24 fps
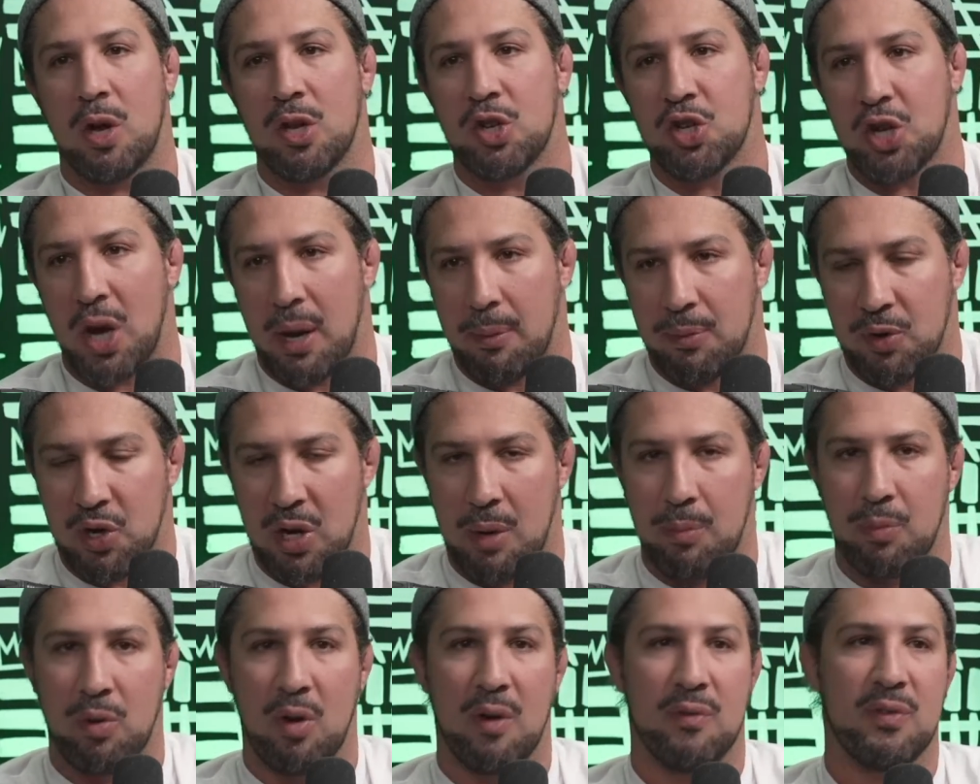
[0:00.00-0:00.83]
One
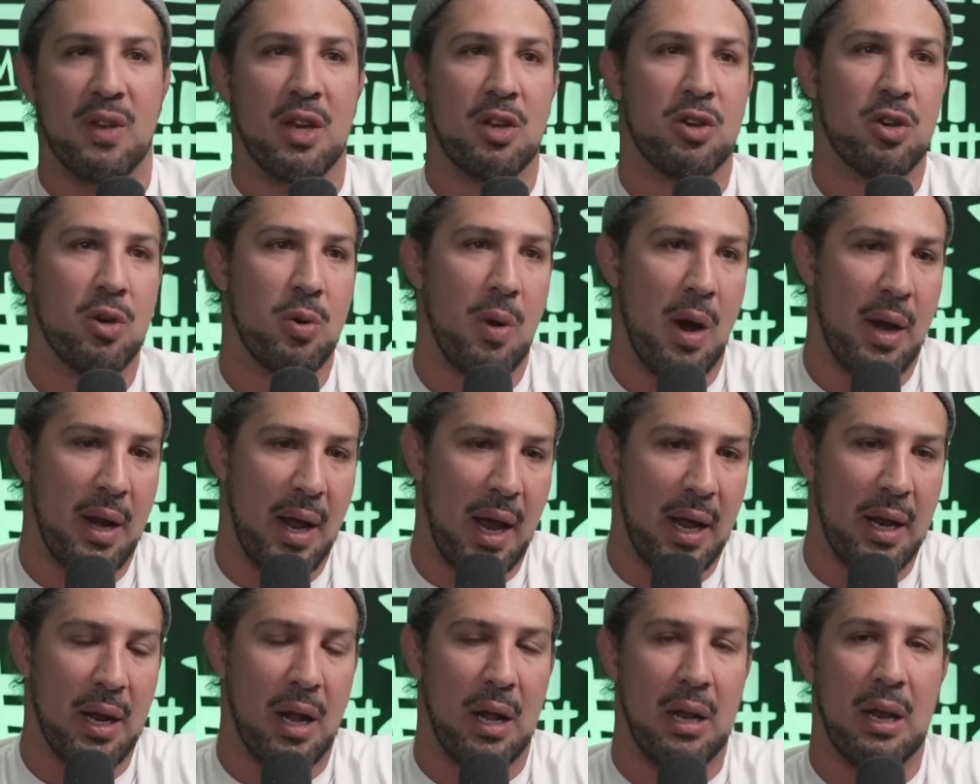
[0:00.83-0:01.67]
championship, UFC
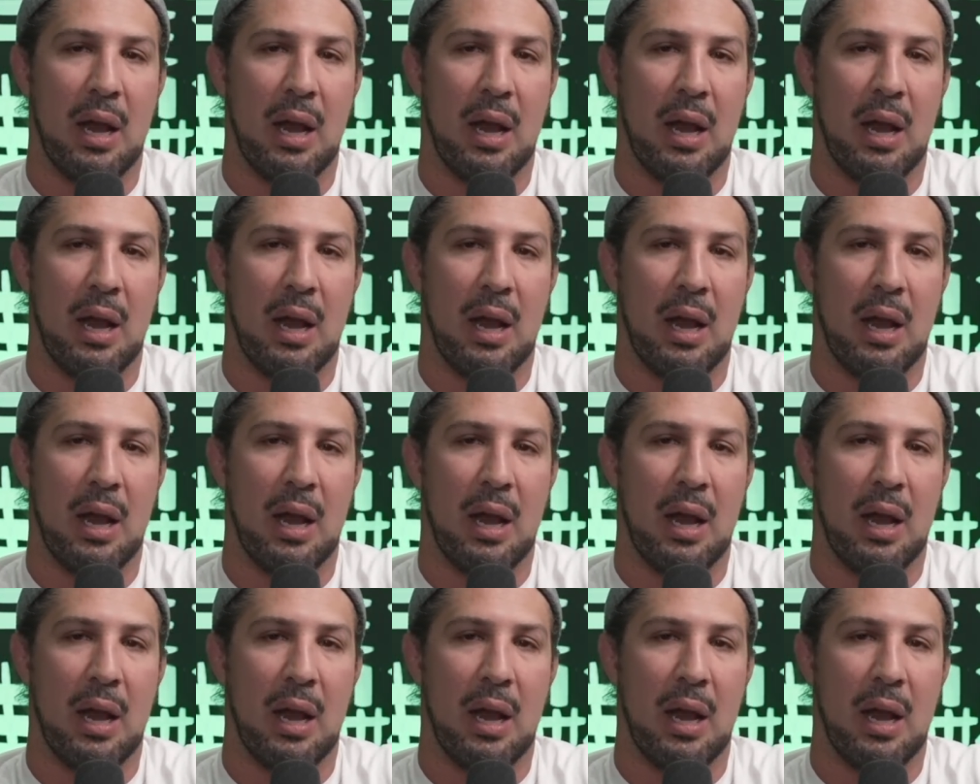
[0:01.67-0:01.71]
288.